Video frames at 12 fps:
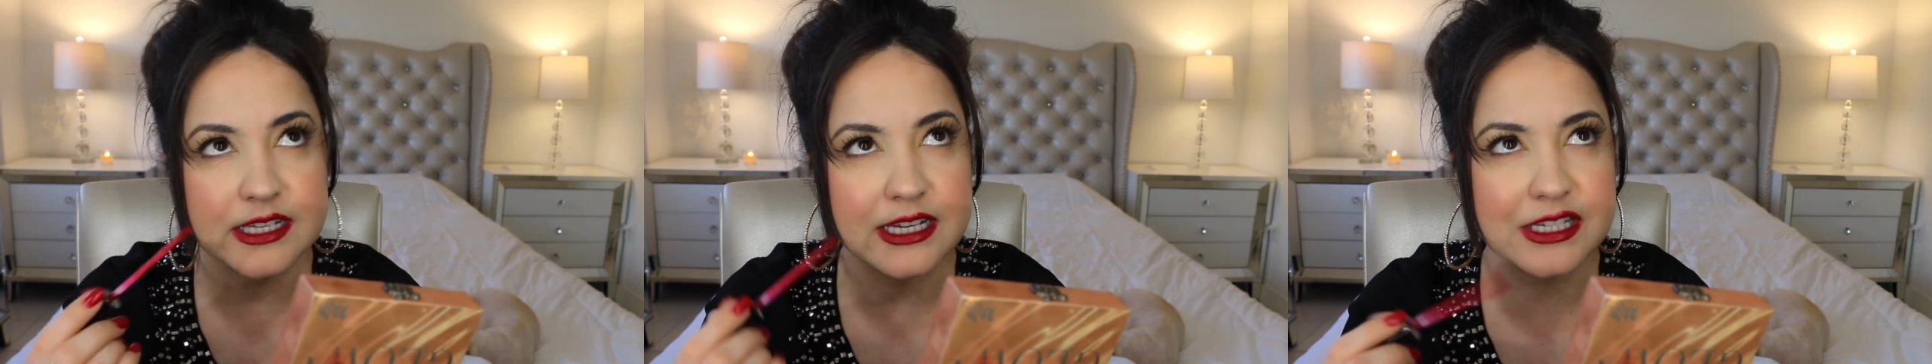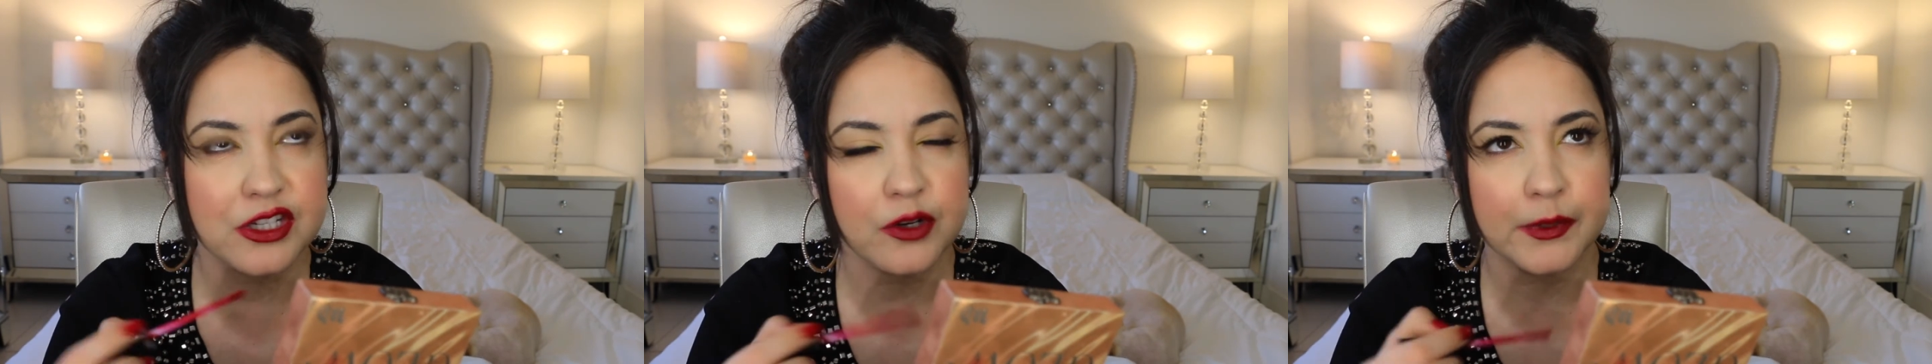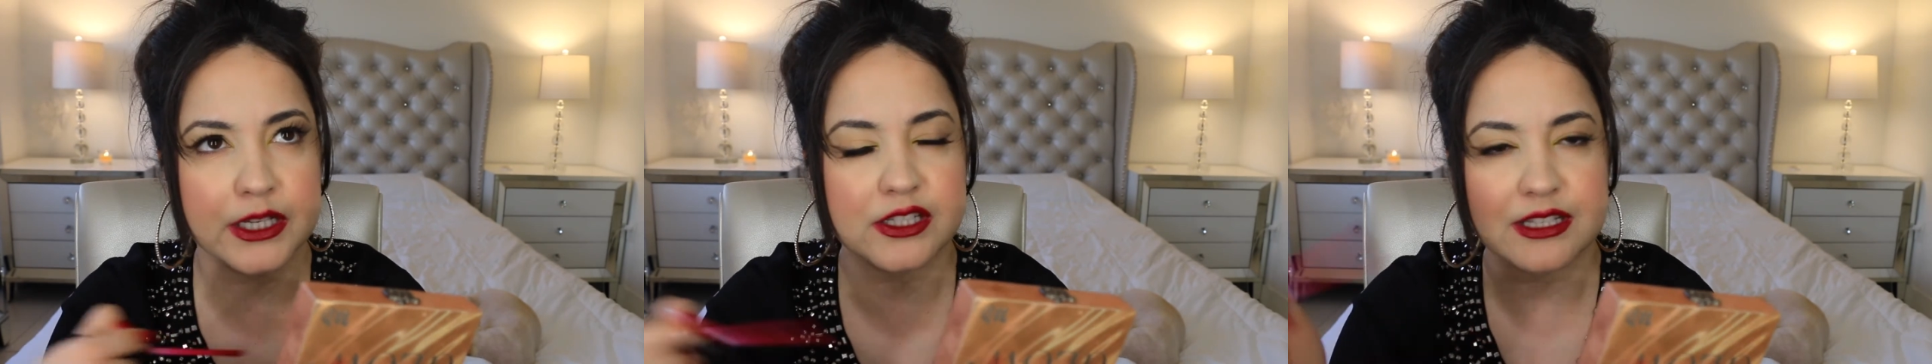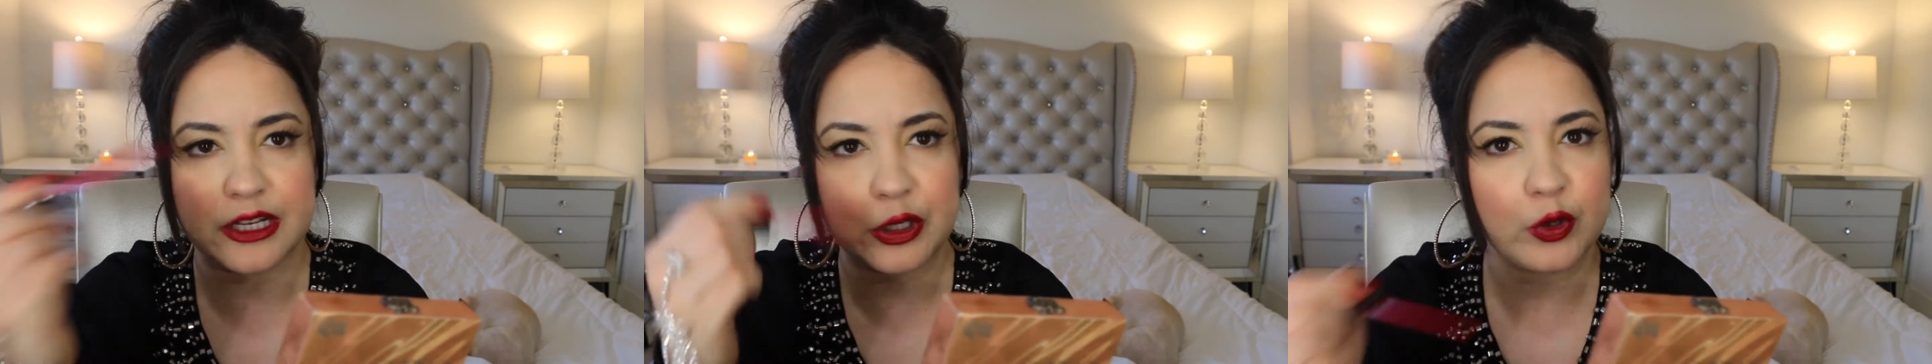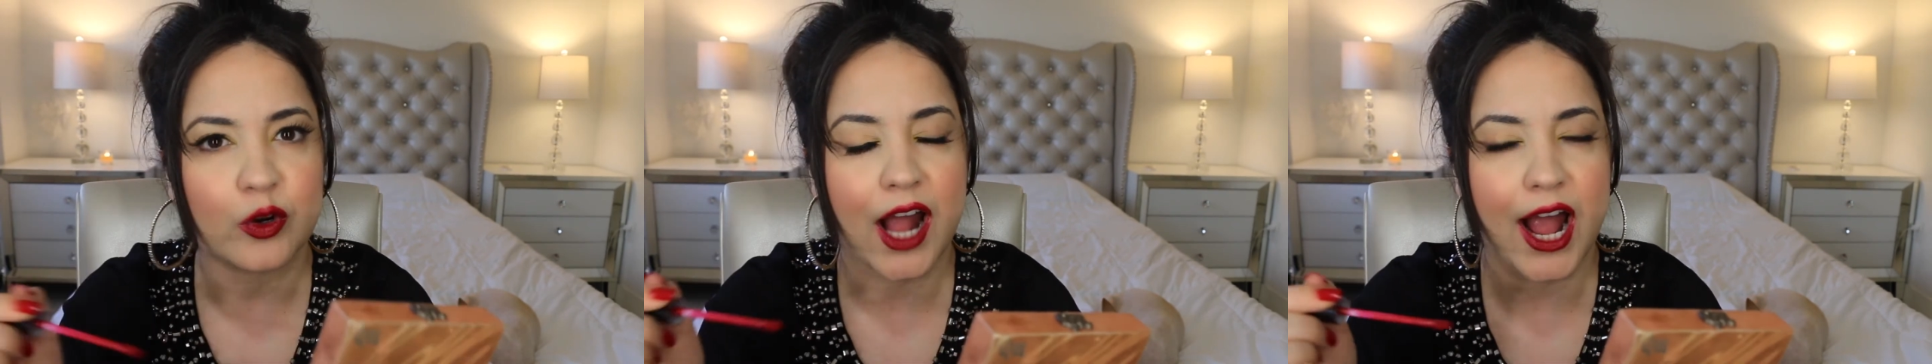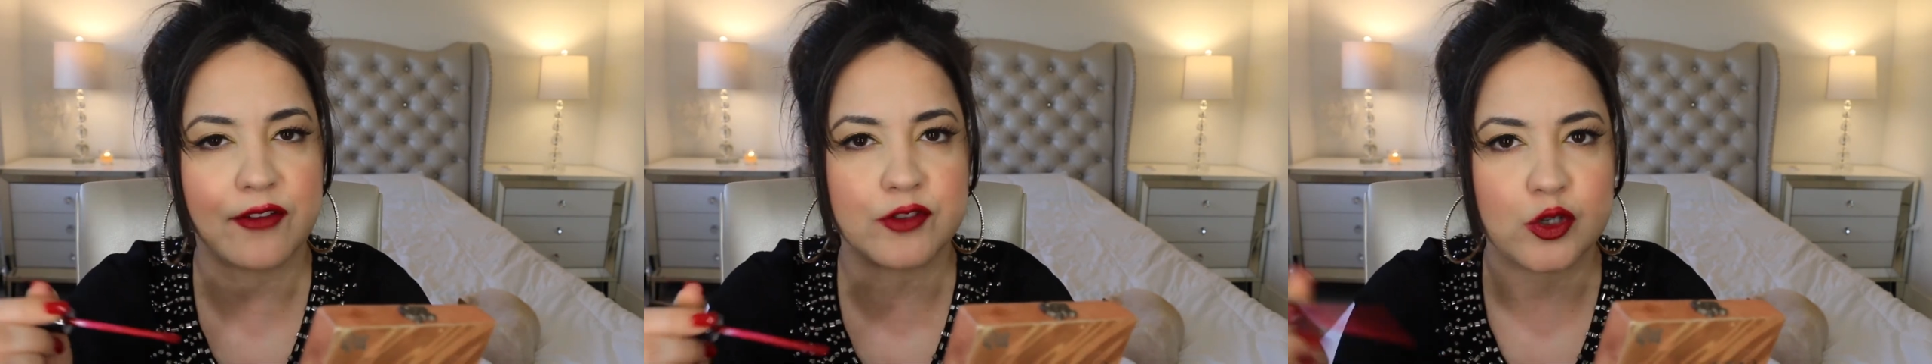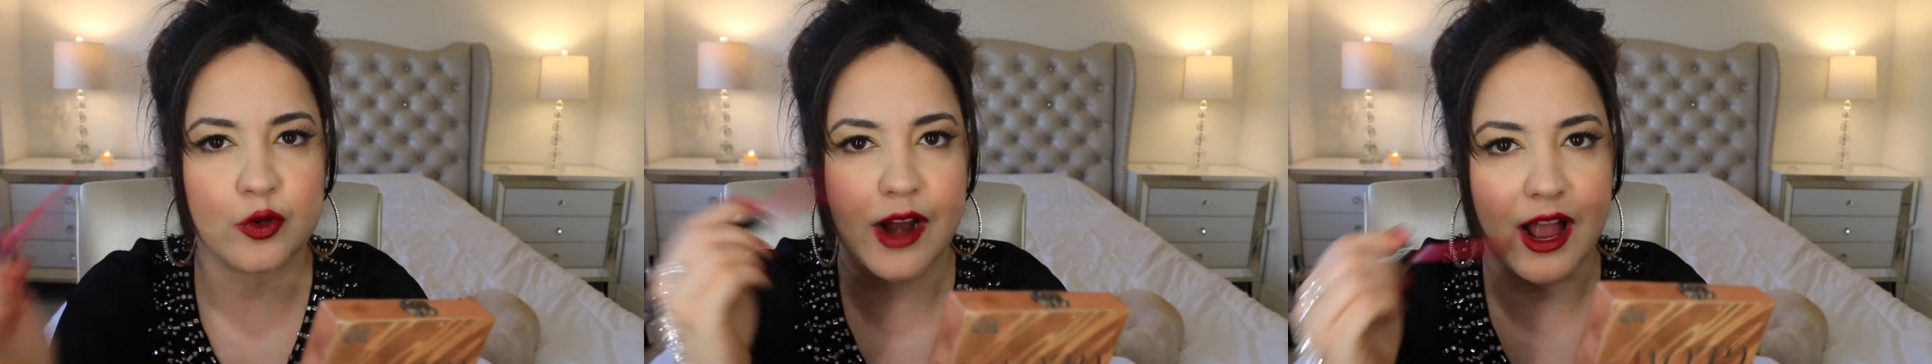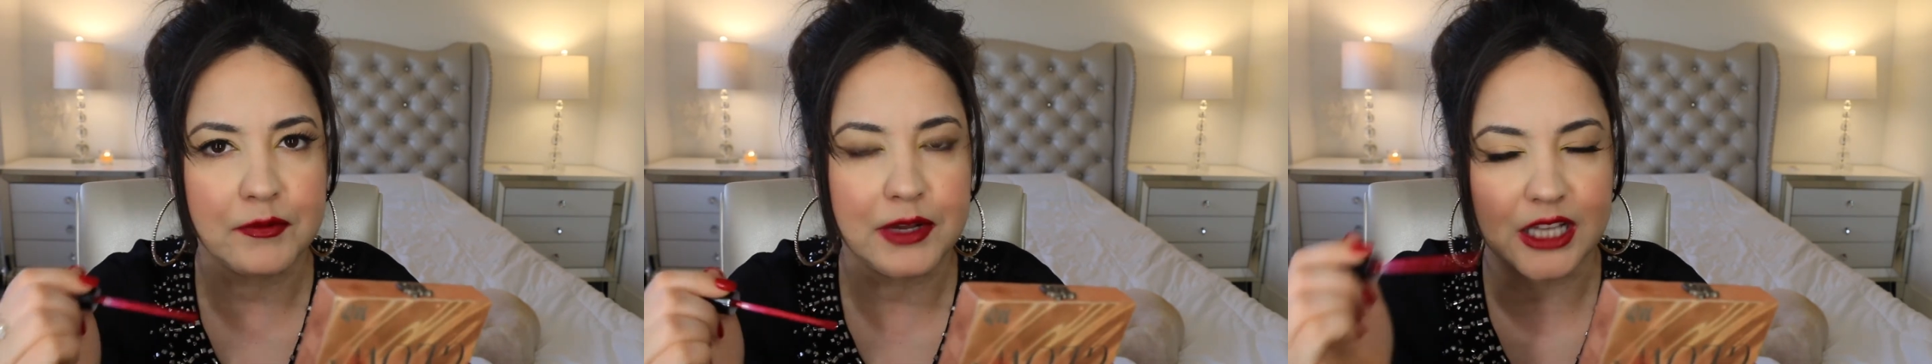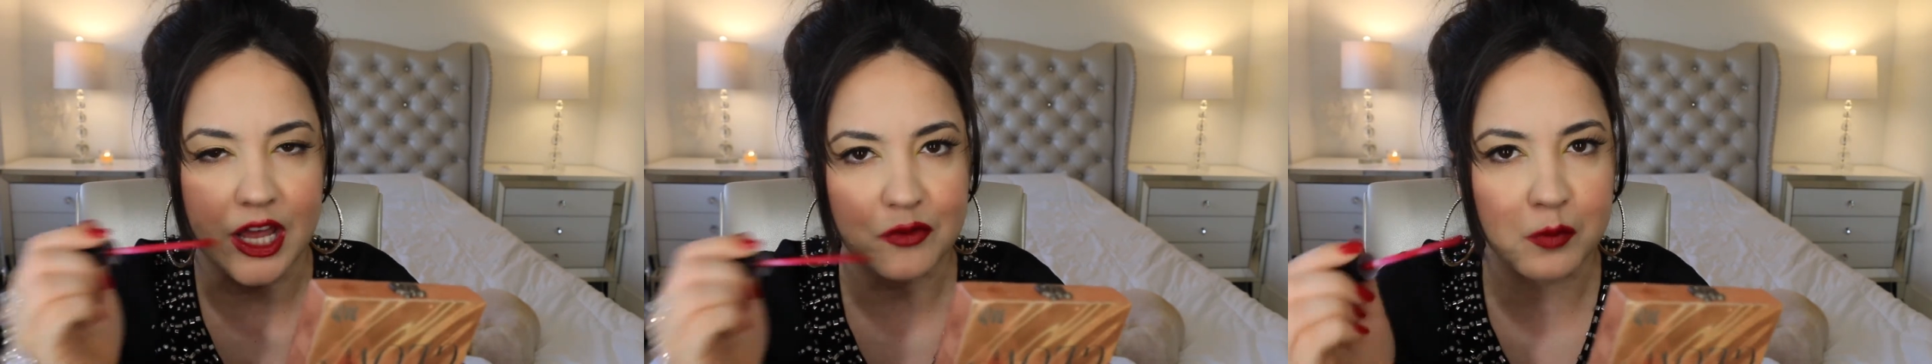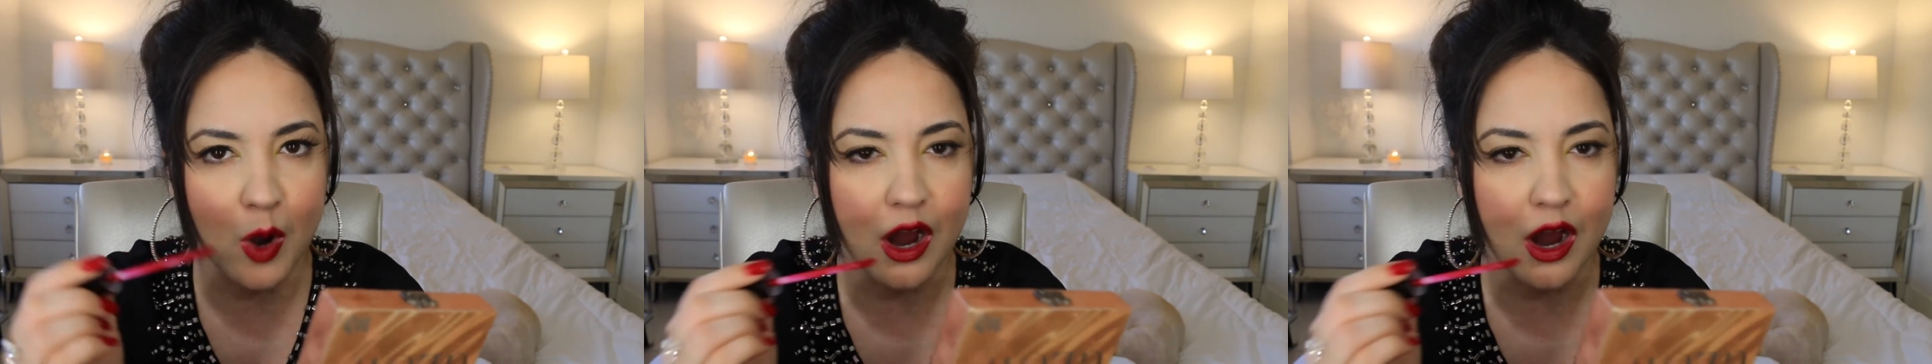easier because like you don't have to grab a lot of